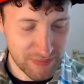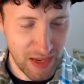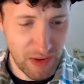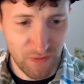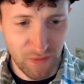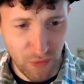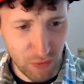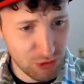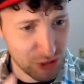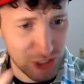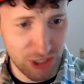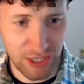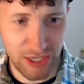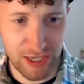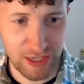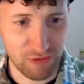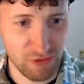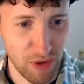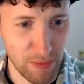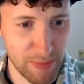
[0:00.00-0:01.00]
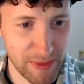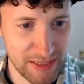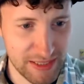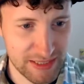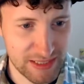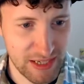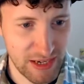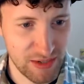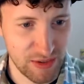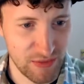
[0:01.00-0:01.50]
Unfortunately, Robin
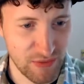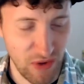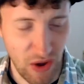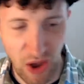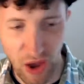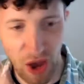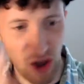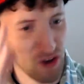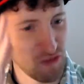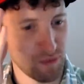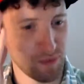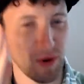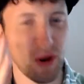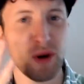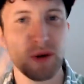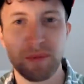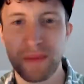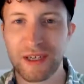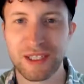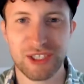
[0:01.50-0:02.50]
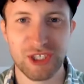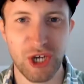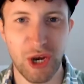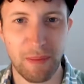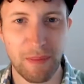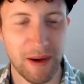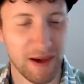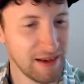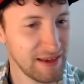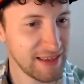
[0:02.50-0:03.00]
is kind of half blocked by
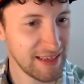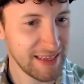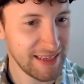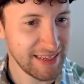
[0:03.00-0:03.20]
Chopper